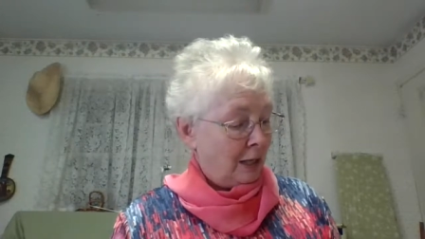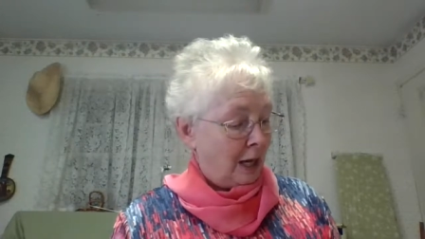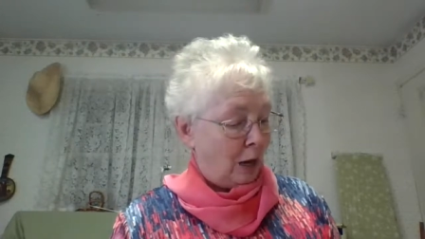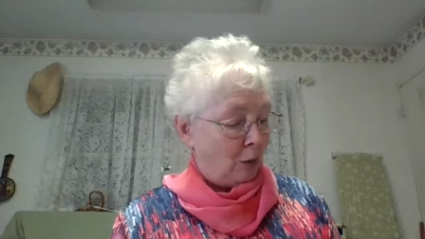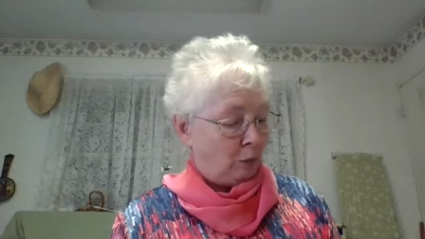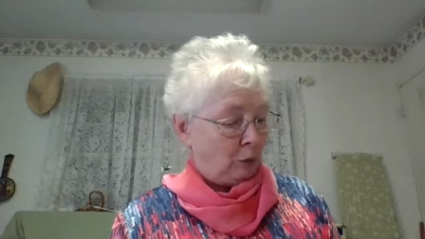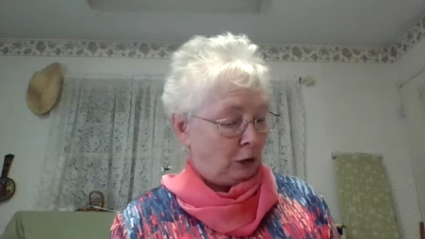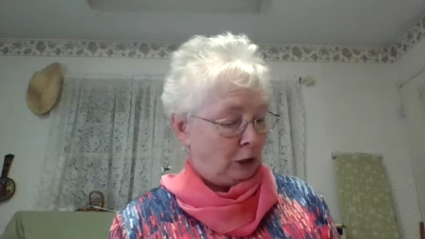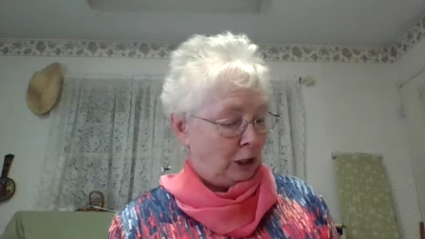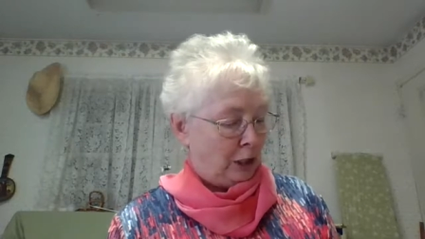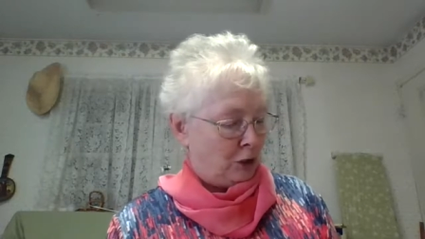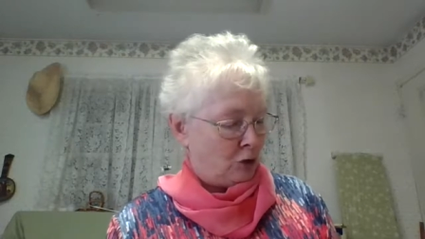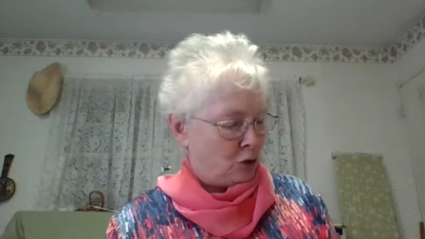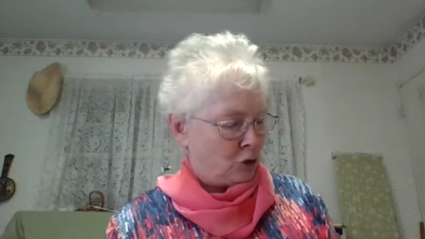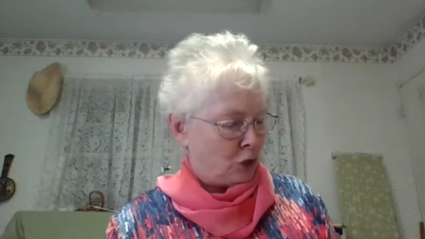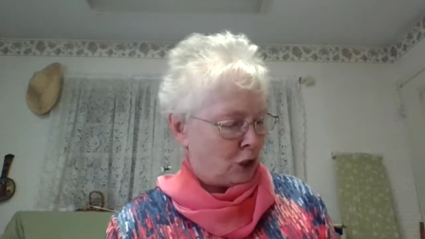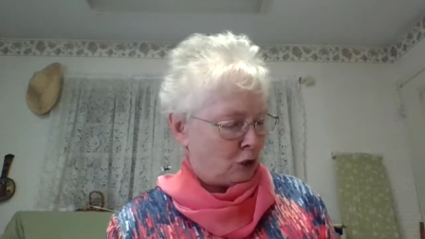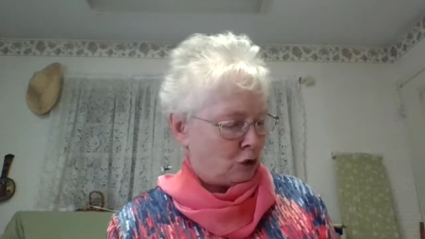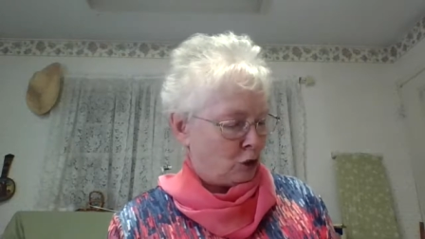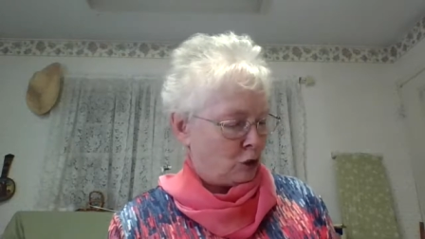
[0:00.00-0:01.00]
I will lay
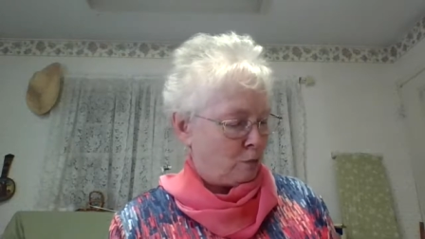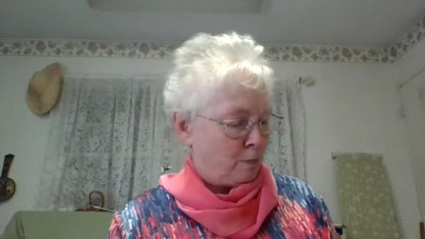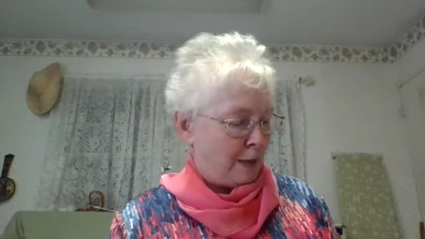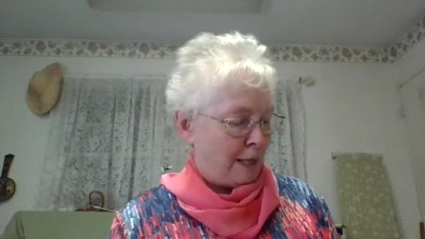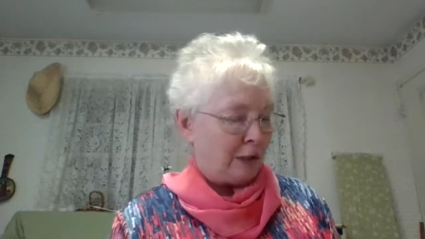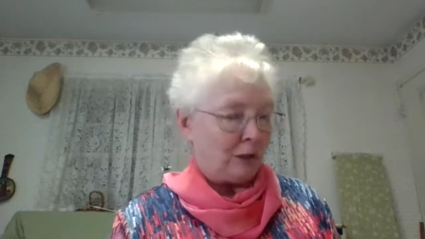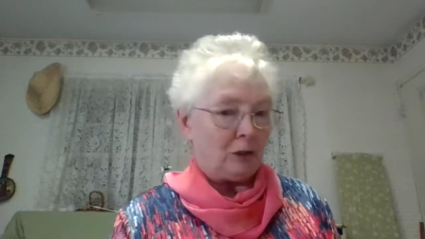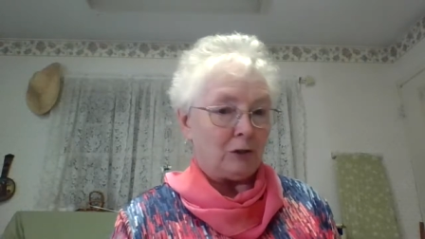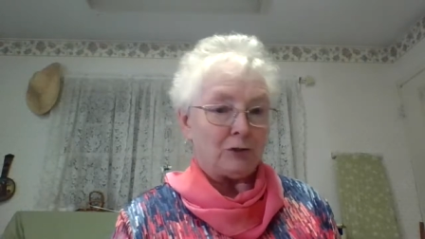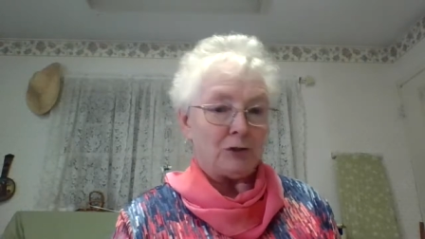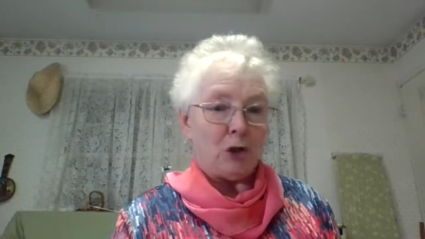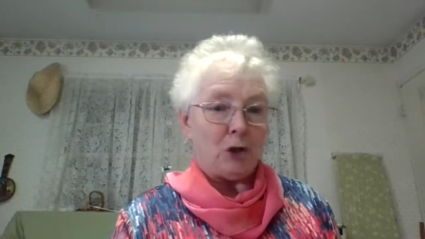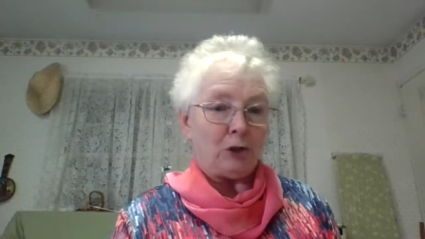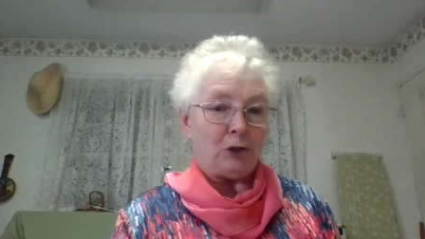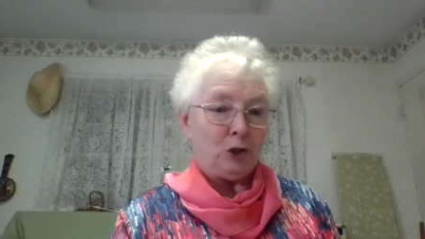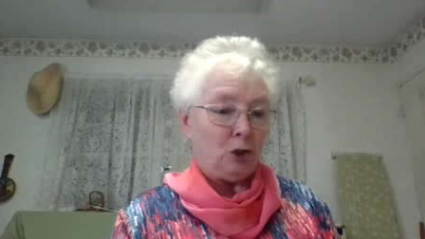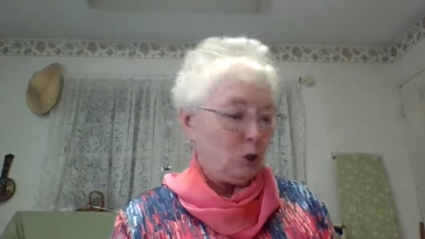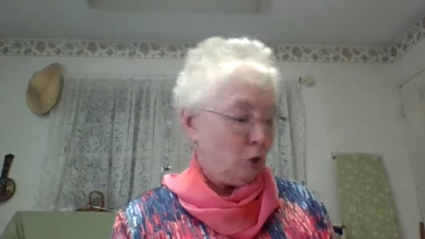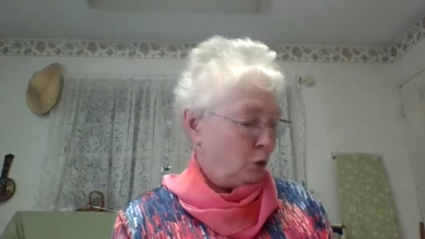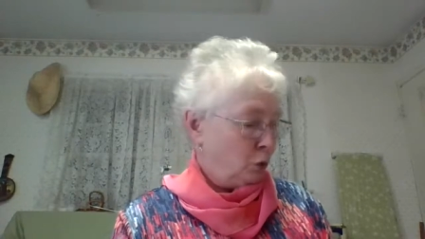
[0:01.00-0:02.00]
such spells
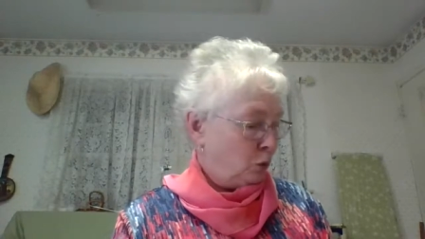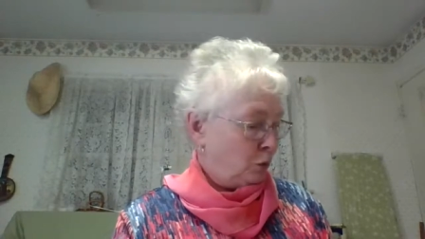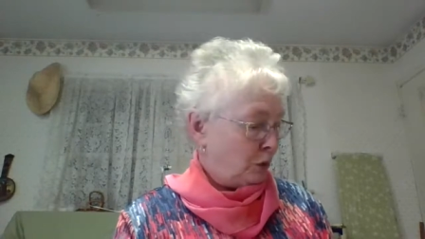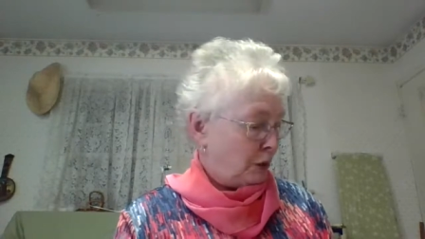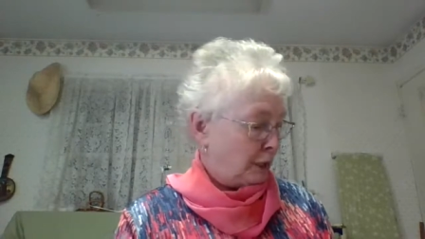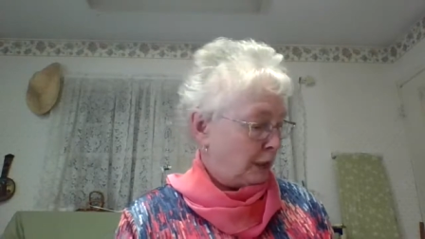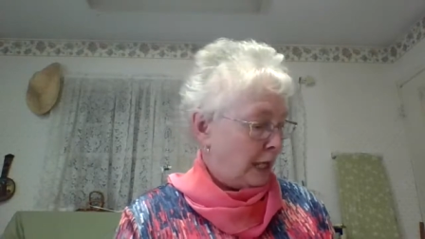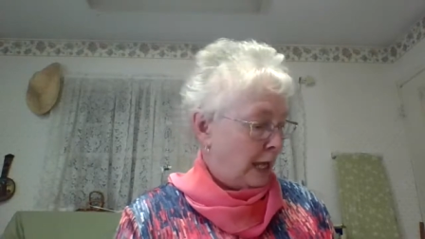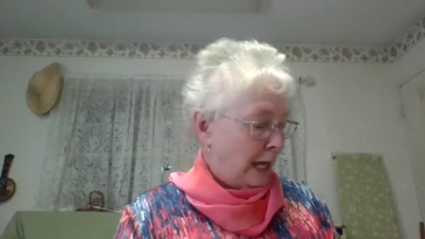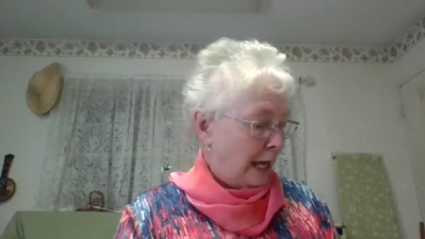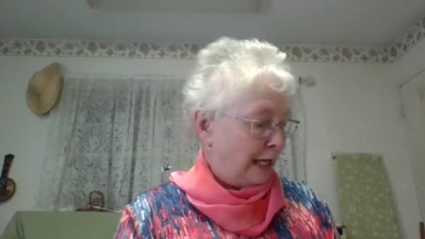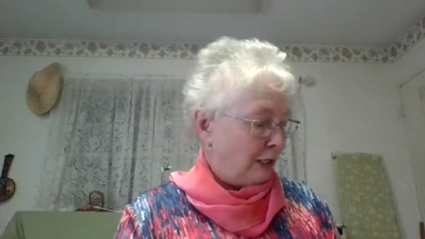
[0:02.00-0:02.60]
on you that